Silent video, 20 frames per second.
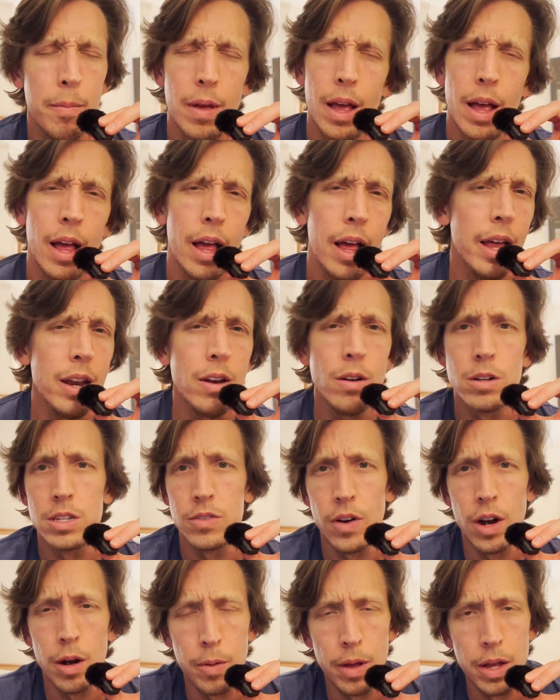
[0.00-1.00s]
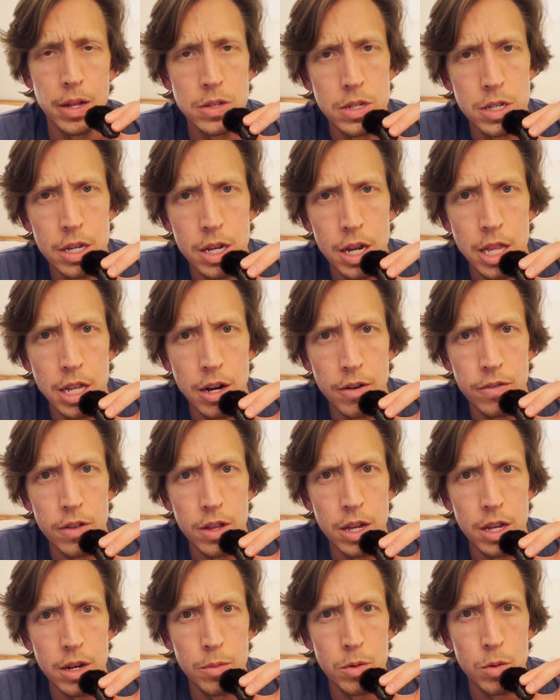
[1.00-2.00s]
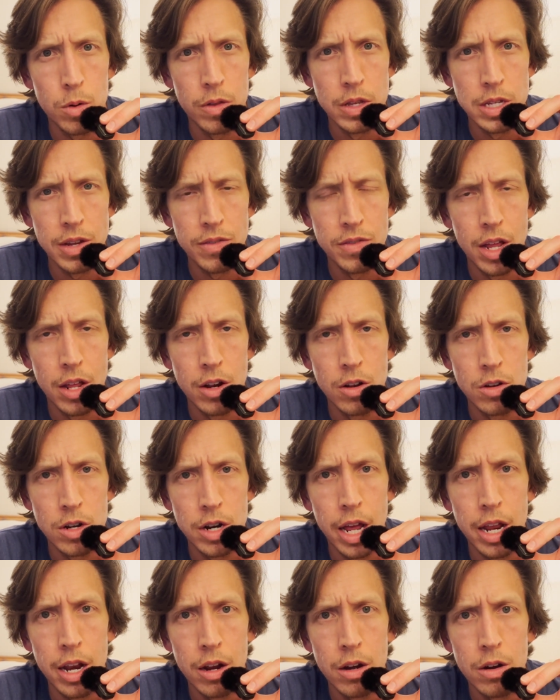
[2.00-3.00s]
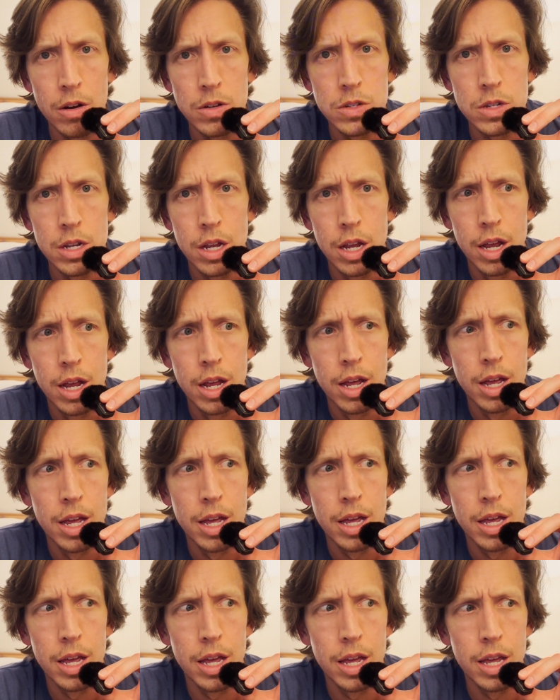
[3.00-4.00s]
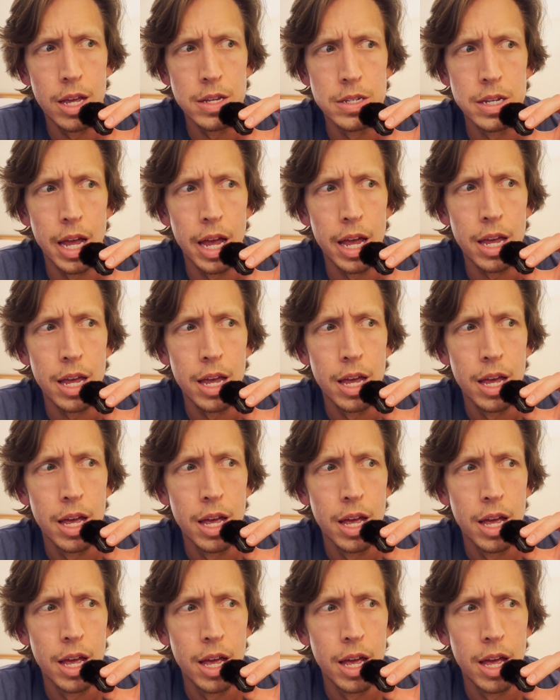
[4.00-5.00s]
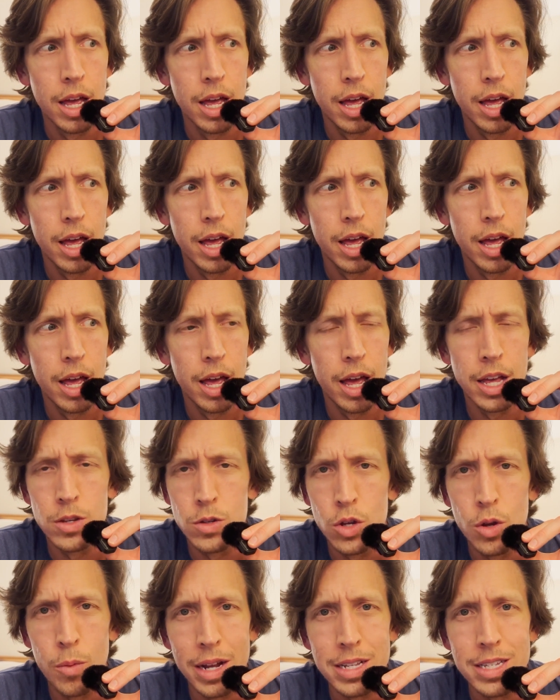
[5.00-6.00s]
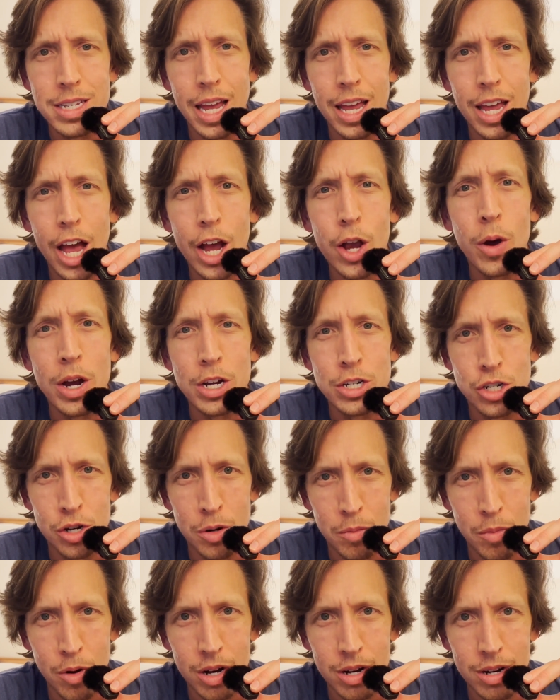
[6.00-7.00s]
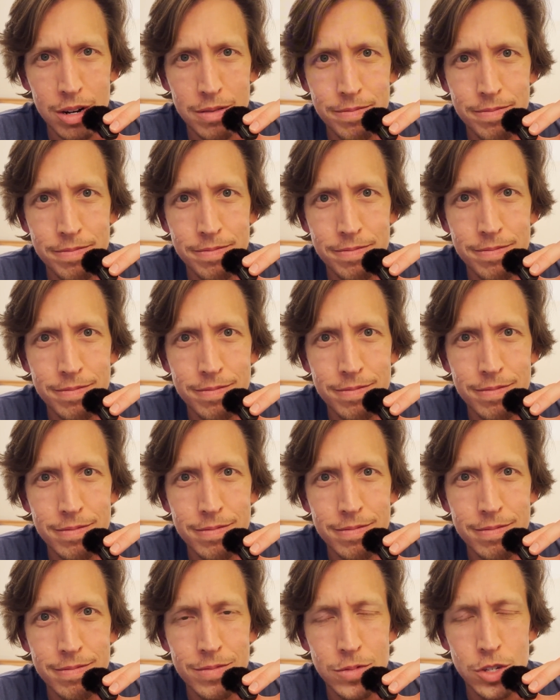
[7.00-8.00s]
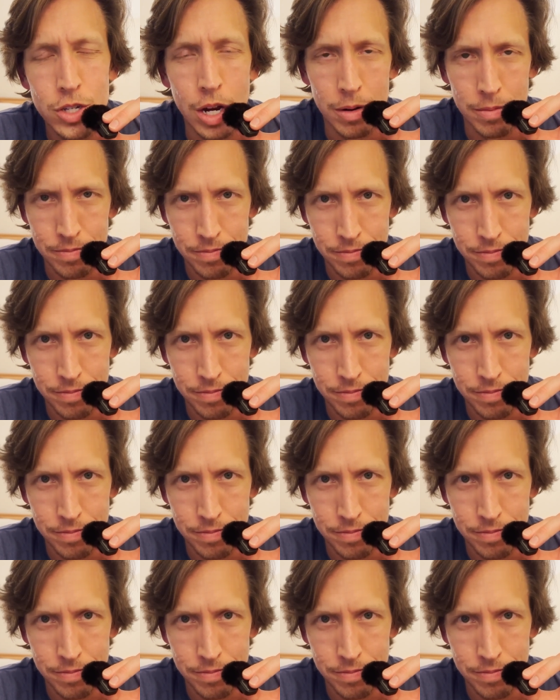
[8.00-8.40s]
hundreds of airplanes in their fleet between the 700 and 800s is as you might say, a question mark. So,